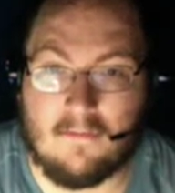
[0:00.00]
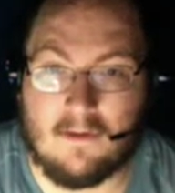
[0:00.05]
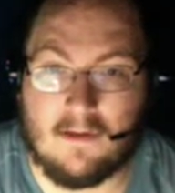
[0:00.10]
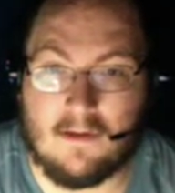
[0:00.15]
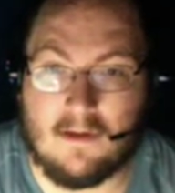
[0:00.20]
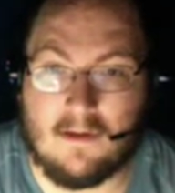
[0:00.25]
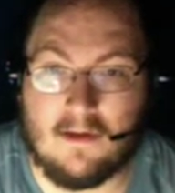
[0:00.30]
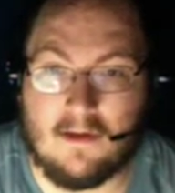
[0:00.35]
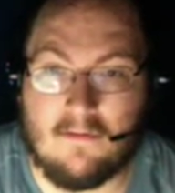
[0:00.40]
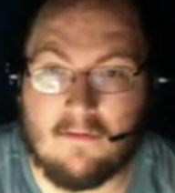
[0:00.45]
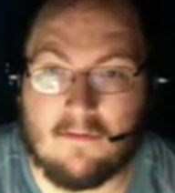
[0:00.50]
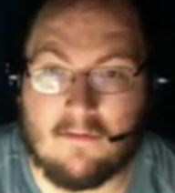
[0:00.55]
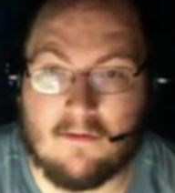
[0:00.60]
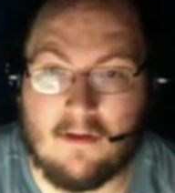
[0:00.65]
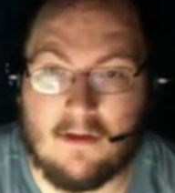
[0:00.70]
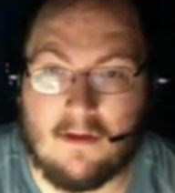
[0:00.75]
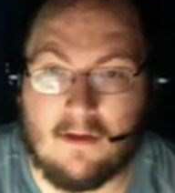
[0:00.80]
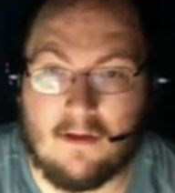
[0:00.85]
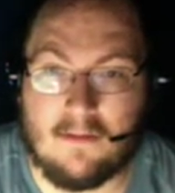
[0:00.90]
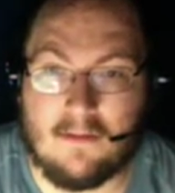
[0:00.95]

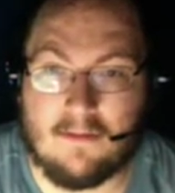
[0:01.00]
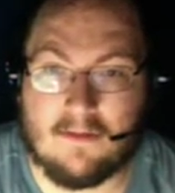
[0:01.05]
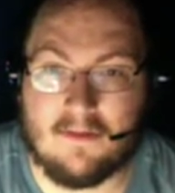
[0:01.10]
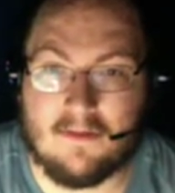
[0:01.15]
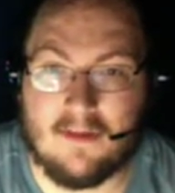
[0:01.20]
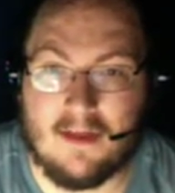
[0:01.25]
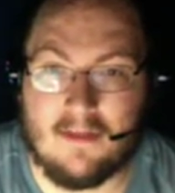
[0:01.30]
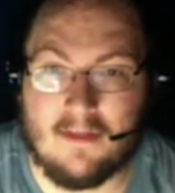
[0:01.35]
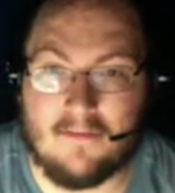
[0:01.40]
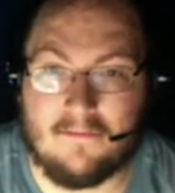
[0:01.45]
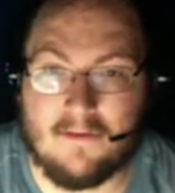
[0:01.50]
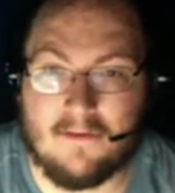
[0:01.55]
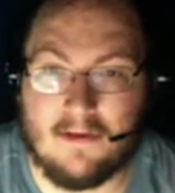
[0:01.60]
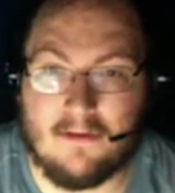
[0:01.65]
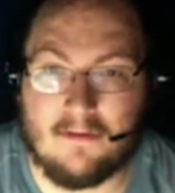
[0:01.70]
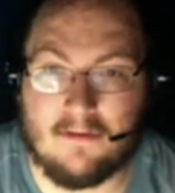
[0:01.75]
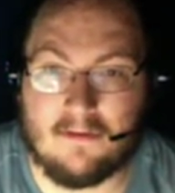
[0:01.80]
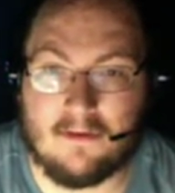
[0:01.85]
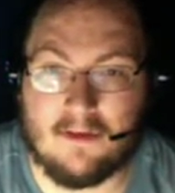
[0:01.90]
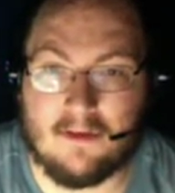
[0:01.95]
Overall, I would say the
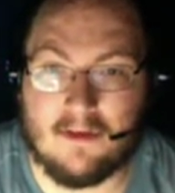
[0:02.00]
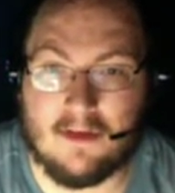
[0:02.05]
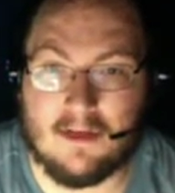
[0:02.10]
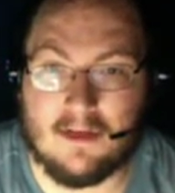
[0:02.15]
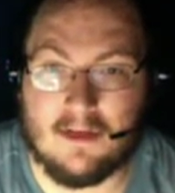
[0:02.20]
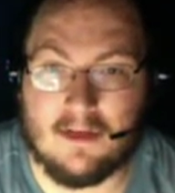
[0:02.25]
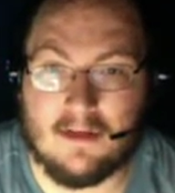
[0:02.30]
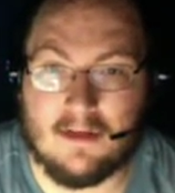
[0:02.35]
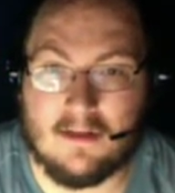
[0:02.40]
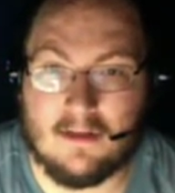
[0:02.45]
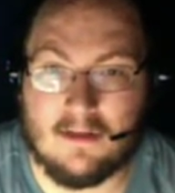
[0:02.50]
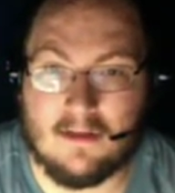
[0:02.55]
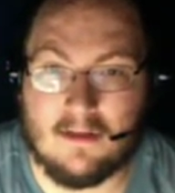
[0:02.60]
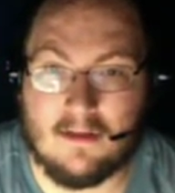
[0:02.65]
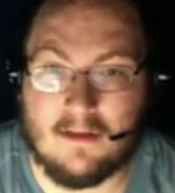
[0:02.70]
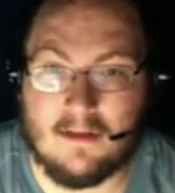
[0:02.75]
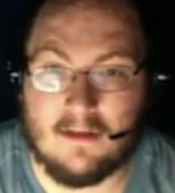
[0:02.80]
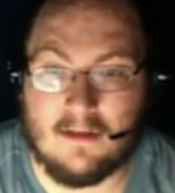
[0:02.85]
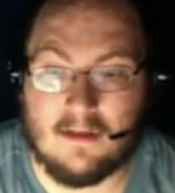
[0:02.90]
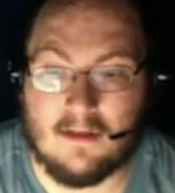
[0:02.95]
phone is good,
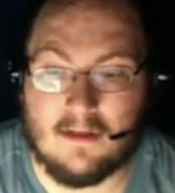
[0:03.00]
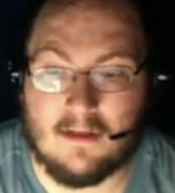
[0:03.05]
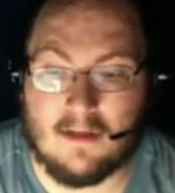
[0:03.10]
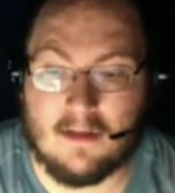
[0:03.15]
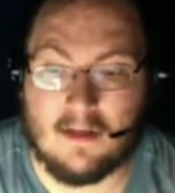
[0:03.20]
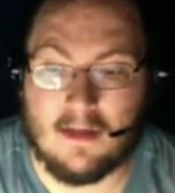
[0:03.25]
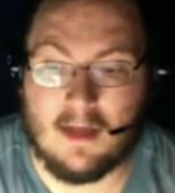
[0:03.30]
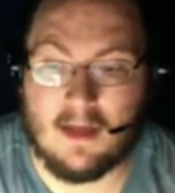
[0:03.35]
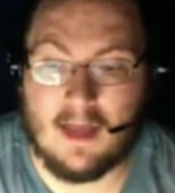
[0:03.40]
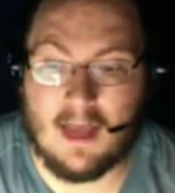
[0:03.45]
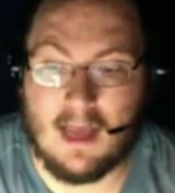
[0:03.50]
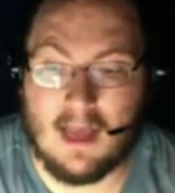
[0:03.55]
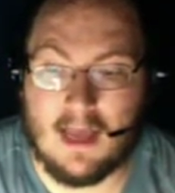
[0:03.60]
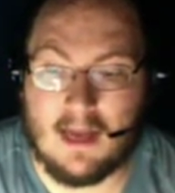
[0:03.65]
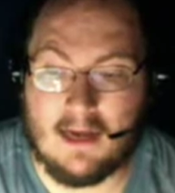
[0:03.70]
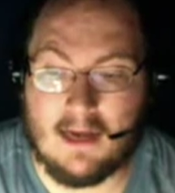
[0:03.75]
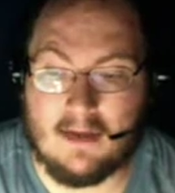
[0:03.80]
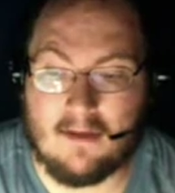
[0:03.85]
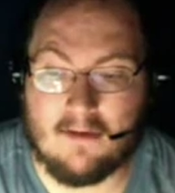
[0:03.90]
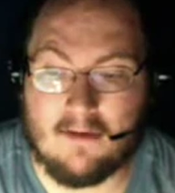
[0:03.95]

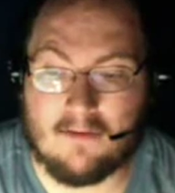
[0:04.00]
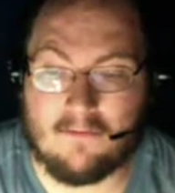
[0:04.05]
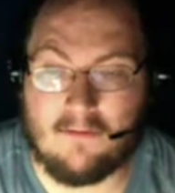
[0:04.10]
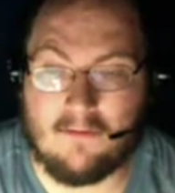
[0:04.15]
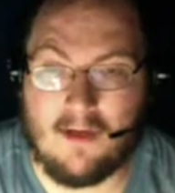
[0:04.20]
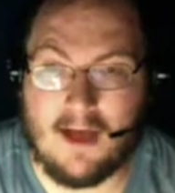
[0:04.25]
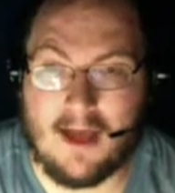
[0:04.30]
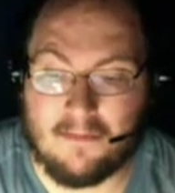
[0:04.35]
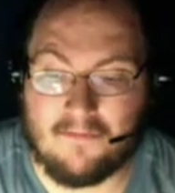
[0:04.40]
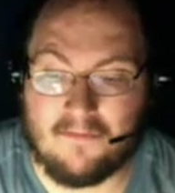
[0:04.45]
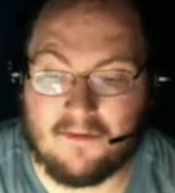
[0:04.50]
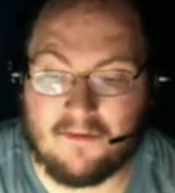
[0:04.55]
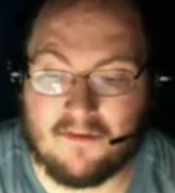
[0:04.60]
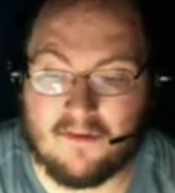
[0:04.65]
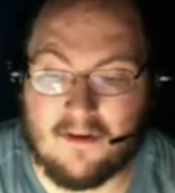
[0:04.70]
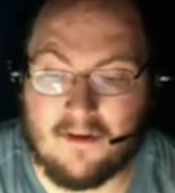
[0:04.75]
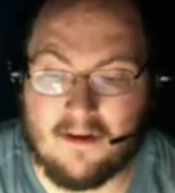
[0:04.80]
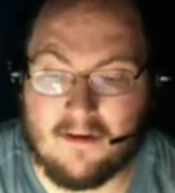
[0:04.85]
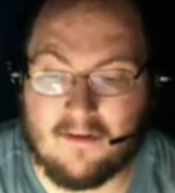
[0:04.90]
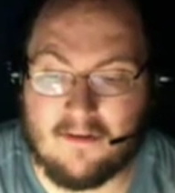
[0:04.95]
and here's why. For
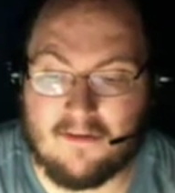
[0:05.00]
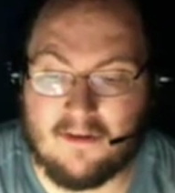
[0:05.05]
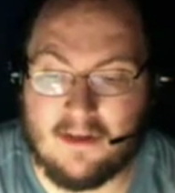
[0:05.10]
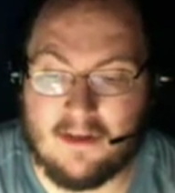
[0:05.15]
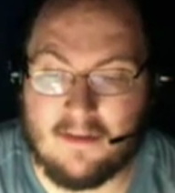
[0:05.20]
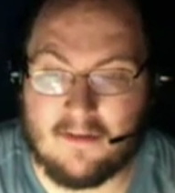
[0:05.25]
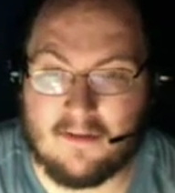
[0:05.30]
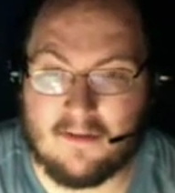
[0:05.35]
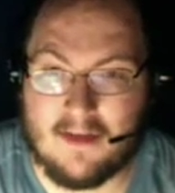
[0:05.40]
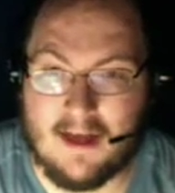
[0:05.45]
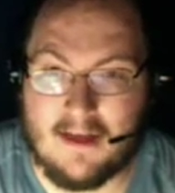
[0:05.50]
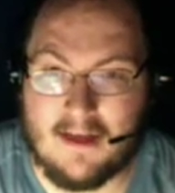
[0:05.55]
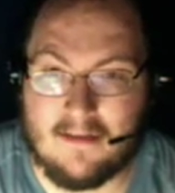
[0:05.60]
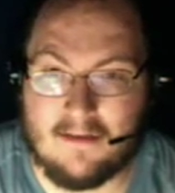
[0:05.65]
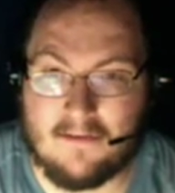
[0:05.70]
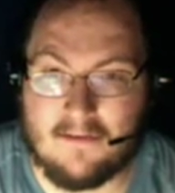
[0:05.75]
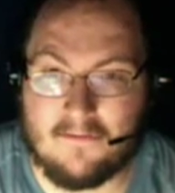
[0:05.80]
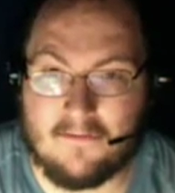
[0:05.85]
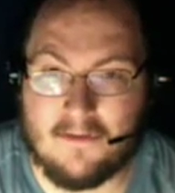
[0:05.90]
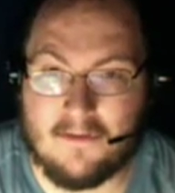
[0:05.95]
starters, the size
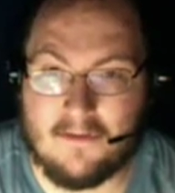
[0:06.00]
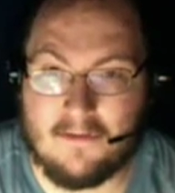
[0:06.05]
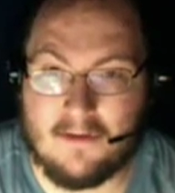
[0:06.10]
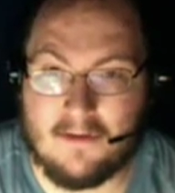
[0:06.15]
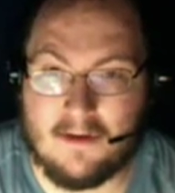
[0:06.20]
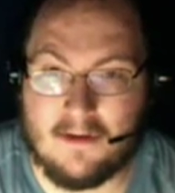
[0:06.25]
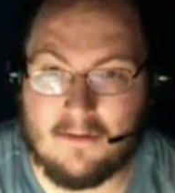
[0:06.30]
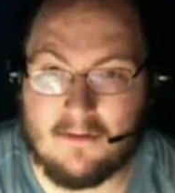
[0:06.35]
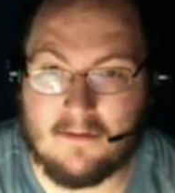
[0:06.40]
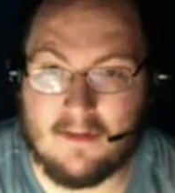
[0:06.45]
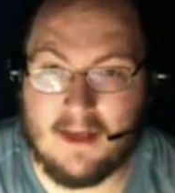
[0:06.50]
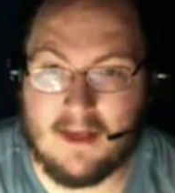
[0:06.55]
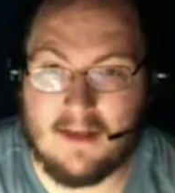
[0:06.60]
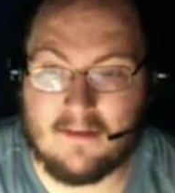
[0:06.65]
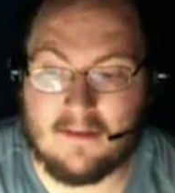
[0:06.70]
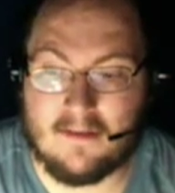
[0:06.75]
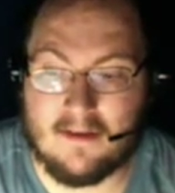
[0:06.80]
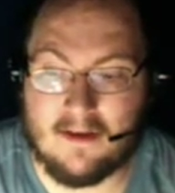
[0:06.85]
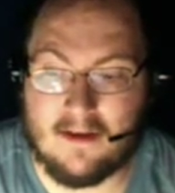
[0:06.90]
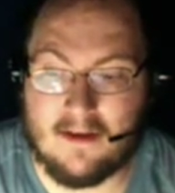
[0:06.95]
of the phone, is
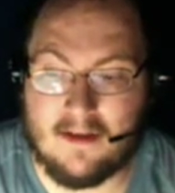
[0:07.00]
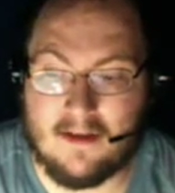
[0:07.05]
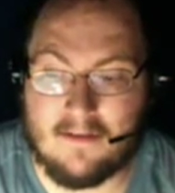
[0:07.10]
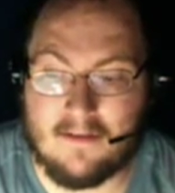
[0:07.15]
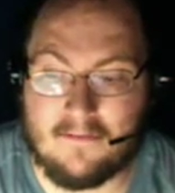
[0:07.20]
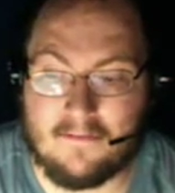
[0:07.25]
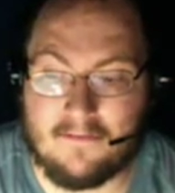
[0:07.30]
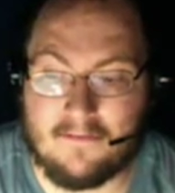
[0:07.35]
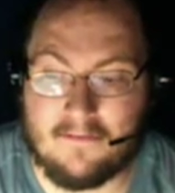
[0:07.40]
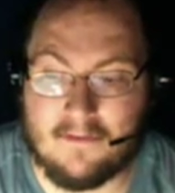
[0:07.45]
decent enough.